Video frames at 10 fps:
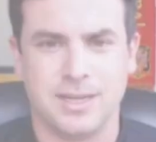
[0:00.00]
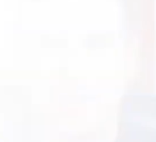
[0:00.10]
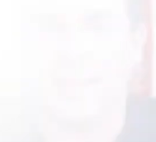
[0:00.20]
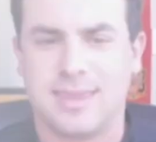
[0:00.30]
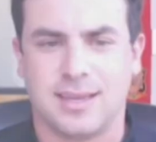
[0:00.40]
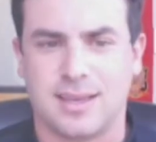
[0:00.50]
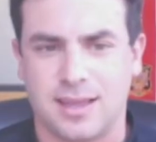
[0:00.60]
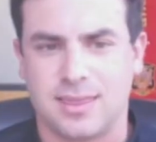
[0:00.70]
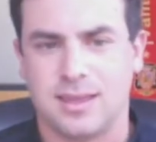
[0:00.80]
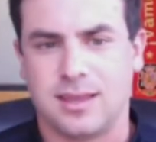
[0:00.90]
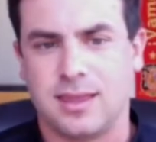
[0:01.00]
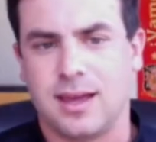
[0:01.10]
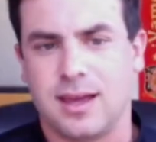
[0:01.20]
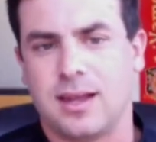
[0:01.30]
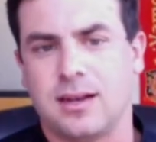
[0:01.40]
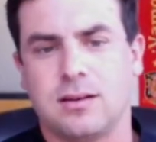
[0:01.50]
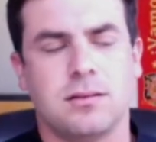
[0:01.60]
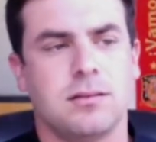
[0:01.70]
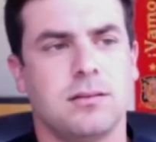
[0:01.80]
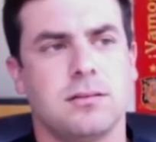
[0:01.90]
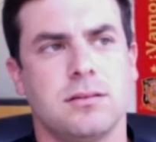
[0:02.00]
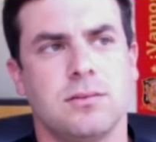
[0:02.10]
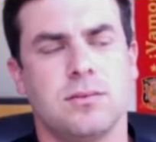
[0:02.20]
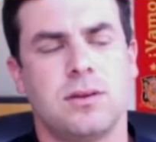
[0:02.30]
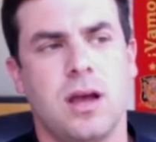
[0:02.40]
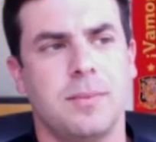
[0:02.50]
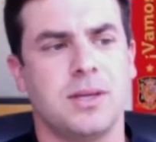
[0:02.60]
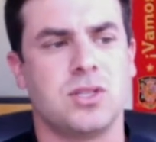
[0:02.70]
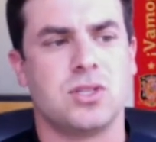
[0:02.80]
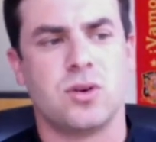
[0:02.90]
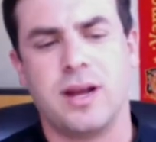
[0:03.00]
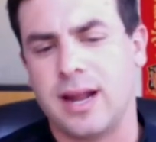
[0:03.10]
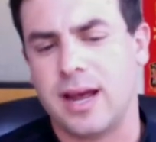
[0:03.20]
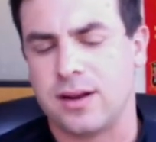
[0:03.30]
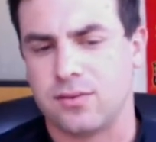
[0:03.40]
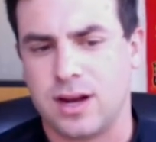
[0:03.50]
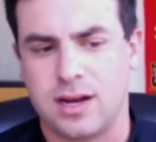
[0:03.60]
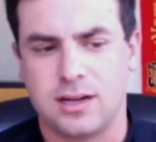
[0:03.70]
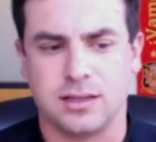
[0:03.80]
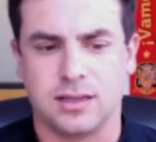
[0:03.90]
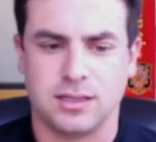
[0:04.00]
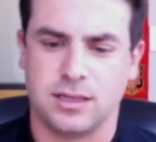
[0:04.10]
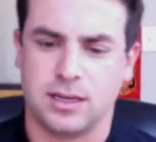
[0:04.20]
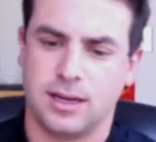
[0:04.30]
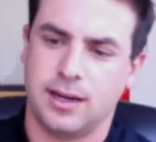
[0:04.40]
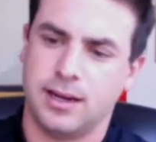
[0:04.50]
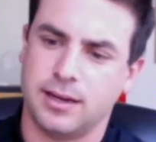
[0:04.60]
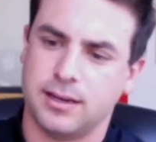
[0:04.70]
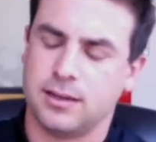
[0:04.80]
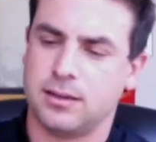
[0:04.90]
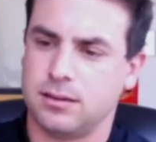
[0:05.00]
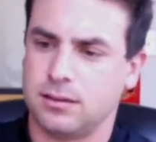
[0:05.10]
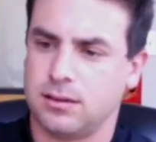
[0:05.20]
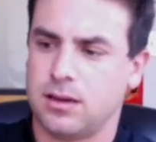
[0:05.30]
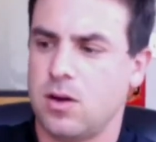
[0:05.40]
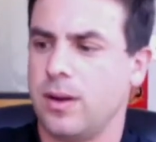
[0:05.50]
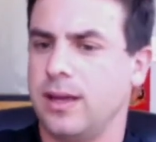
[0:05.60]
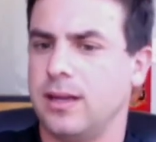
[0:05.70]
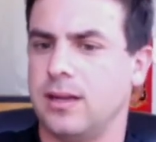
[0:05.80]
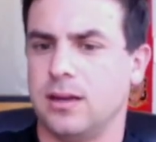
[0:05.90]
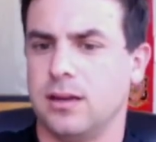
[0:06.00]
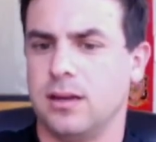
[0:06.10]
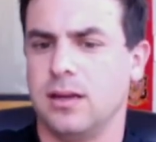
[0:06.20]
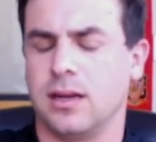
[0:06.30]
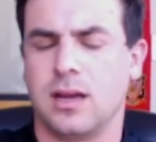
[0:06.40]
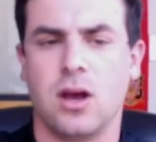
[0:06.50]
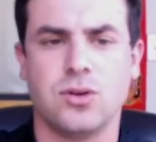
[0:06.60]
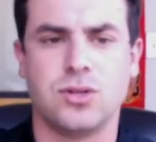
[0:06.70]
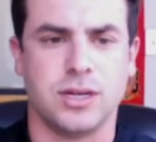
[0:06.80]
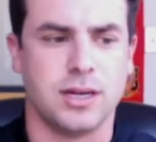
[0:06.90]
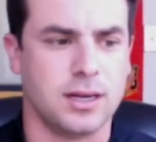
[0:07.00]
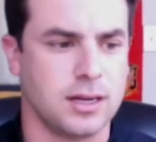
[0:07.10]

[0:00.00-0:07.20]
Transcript: I think that coming straight out of college and going into coaching,